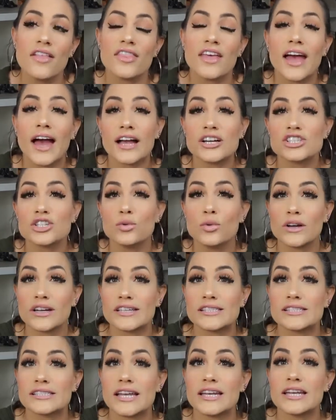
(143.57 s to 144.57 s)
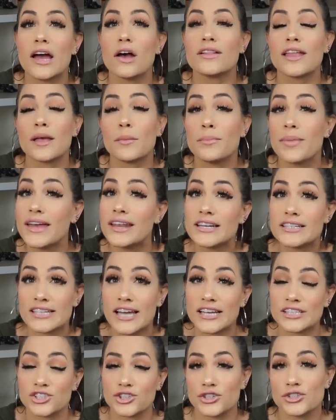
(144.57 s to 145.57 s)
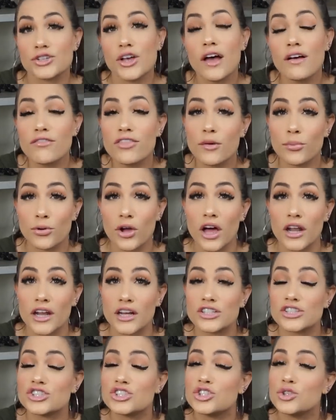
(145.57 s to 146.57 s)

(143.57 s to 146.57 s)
they actually wanna send out like beta testers of the product